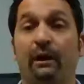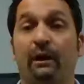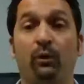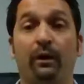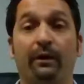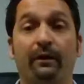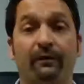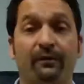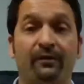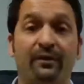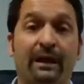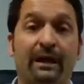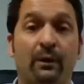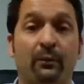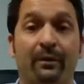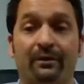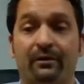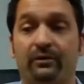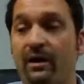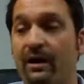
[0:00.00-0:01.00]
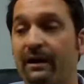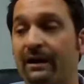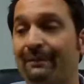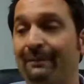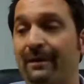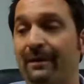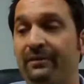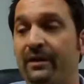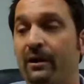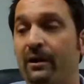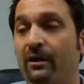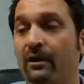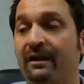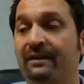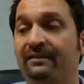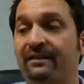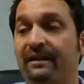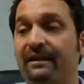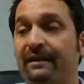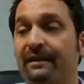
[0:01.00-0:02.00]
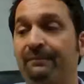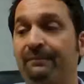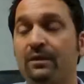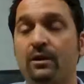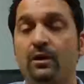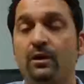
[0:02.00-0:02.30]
One other thing I wanted to talk about there is that